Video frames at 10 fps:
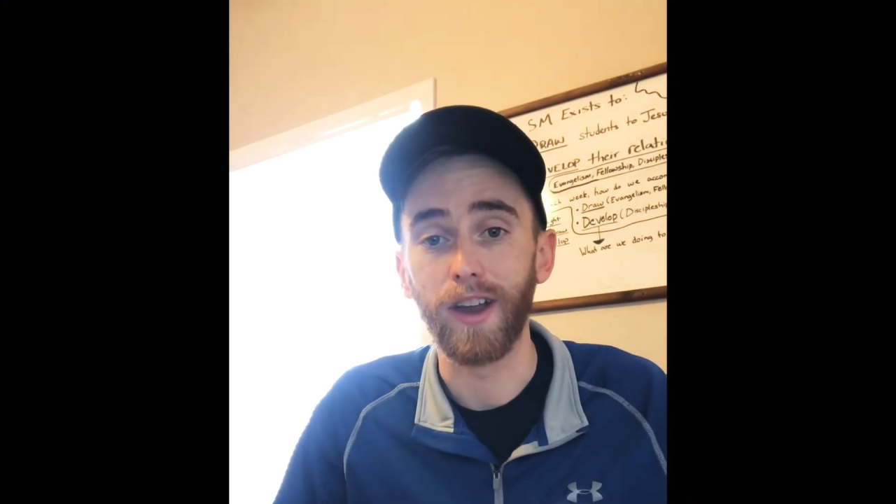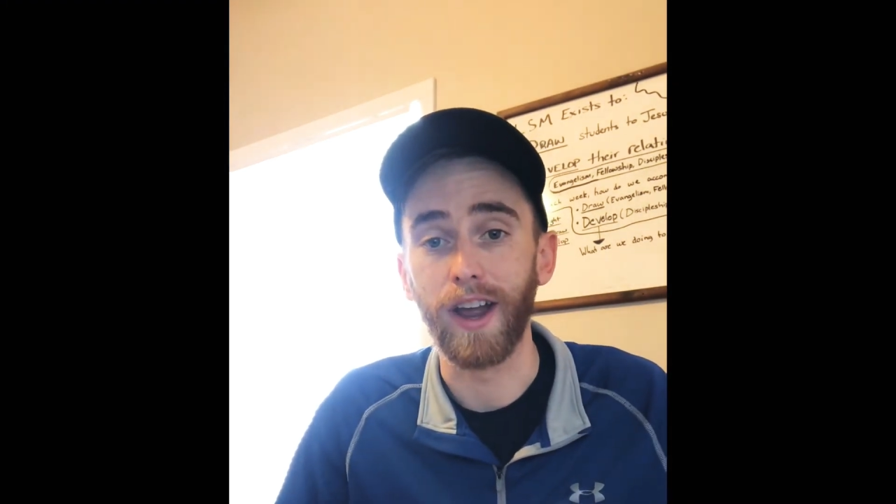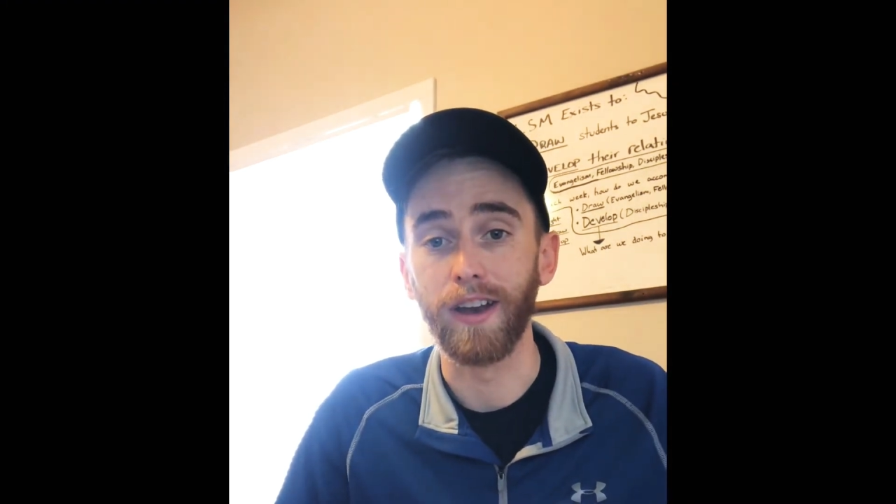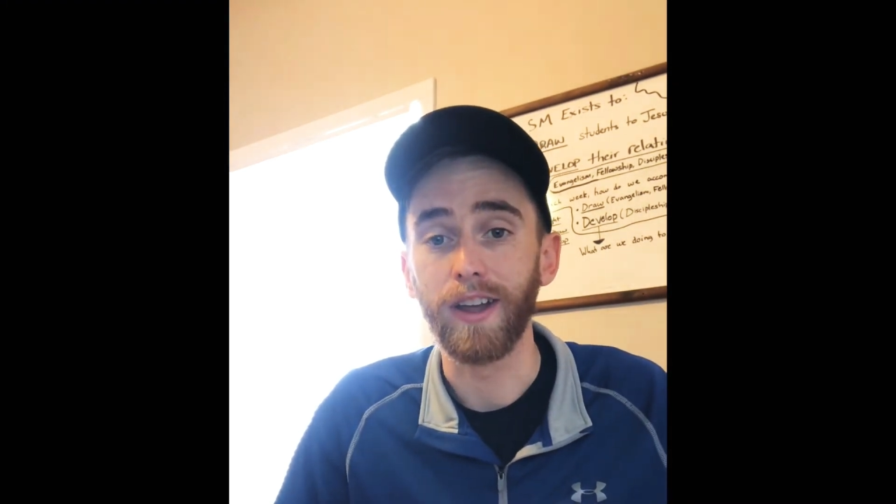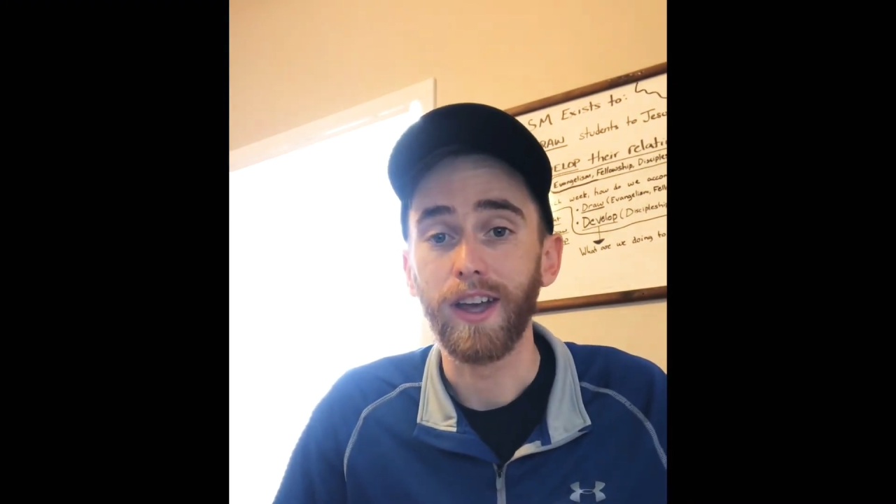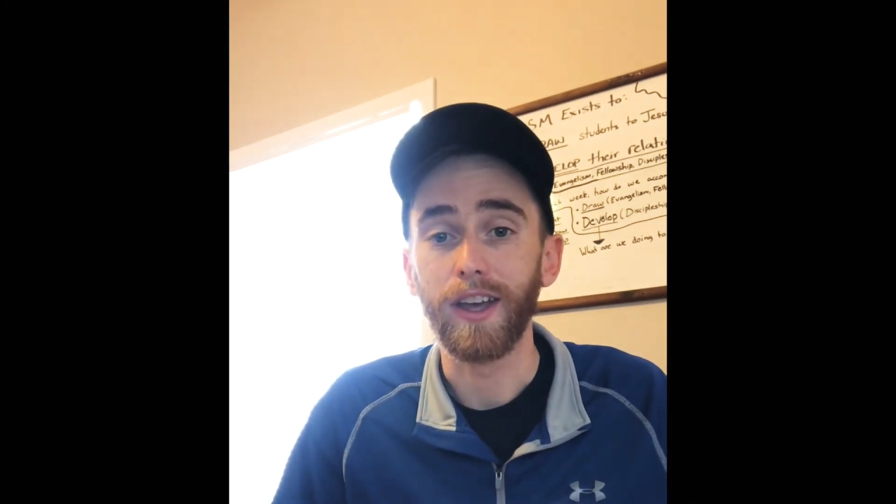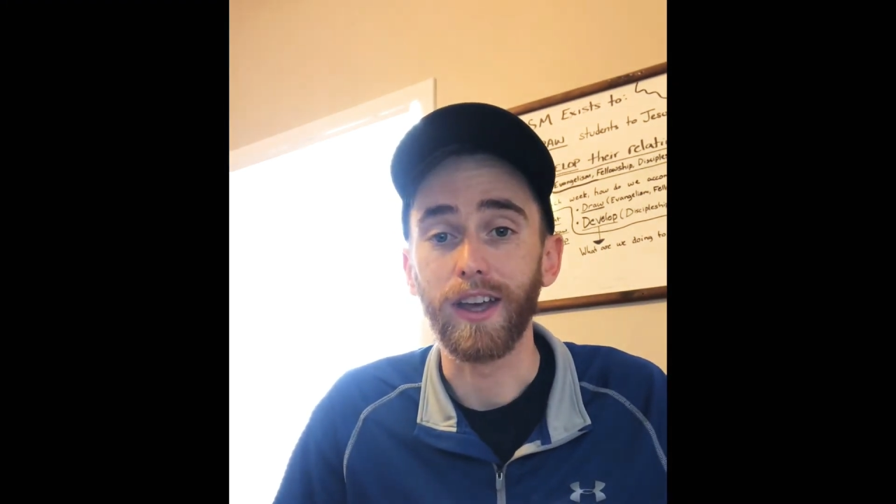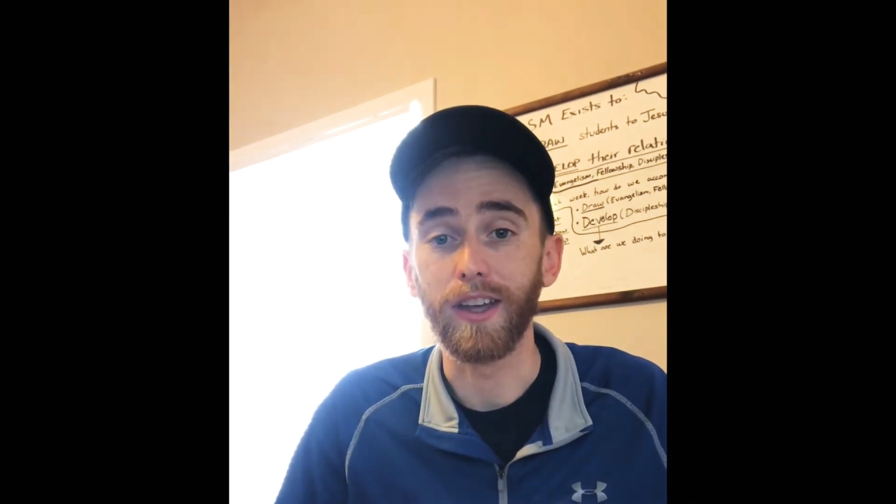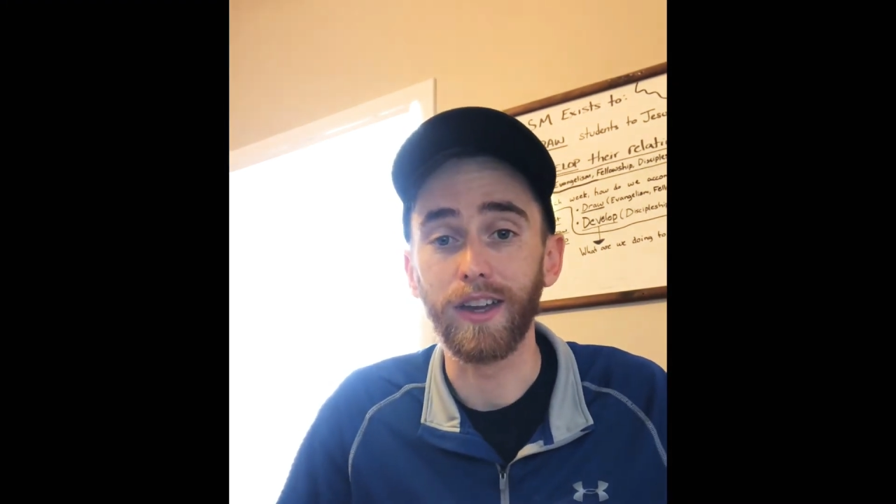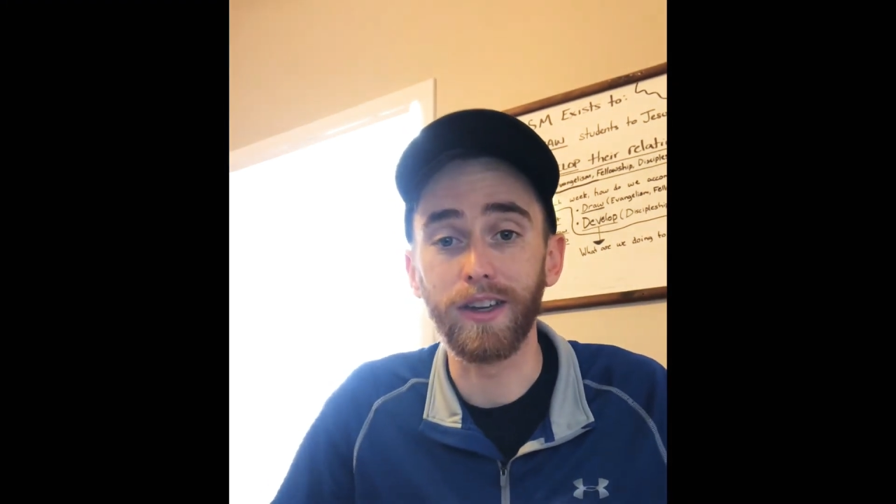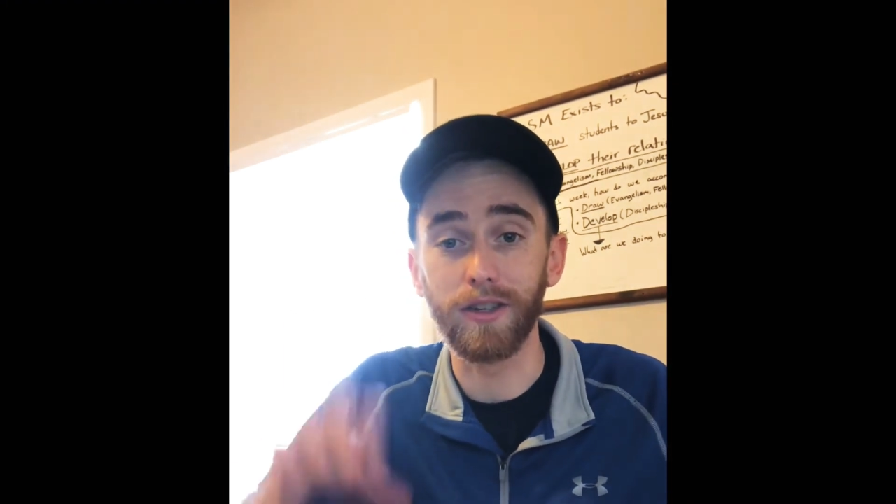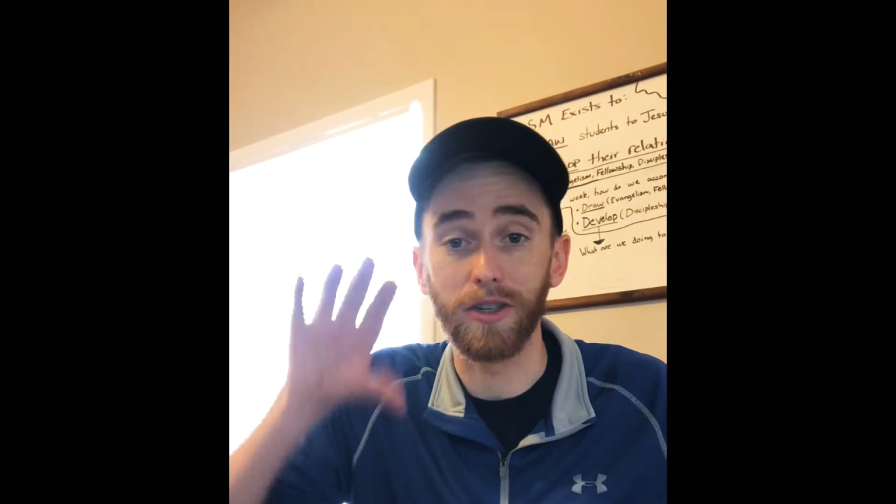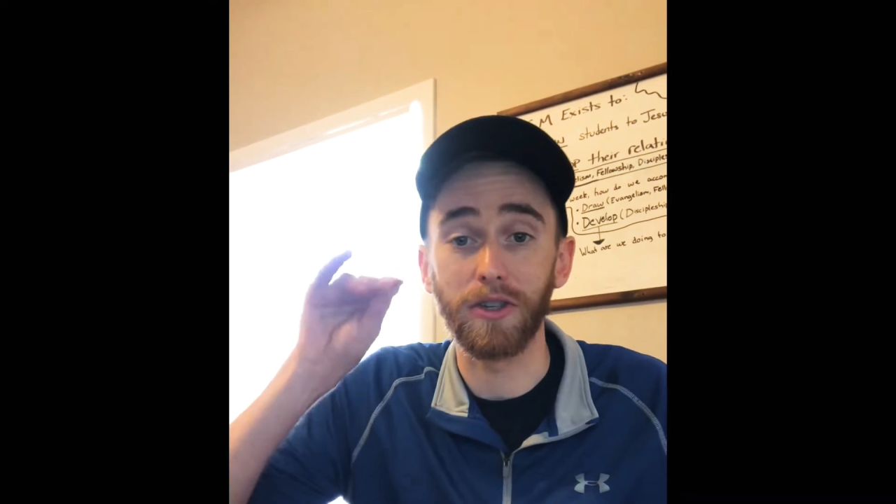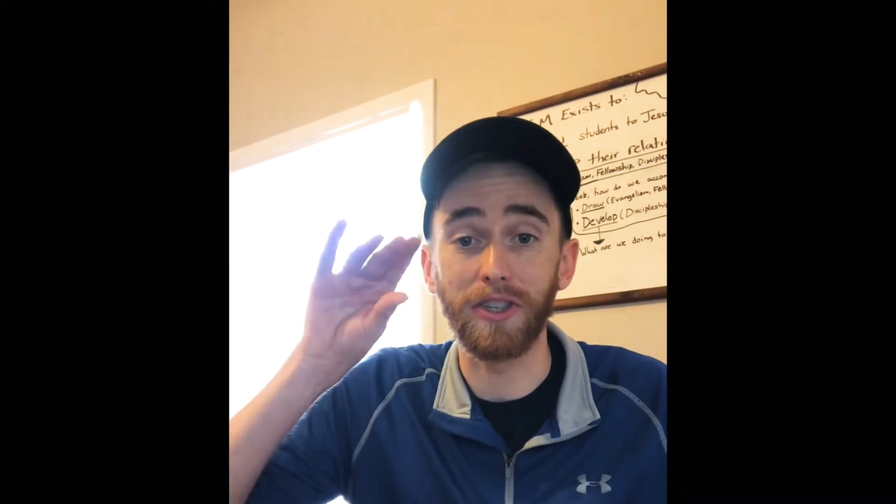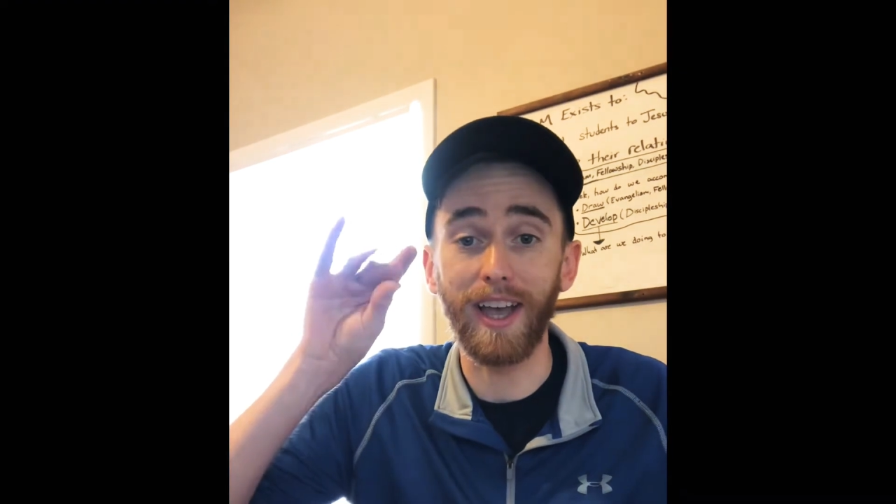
And he didn't just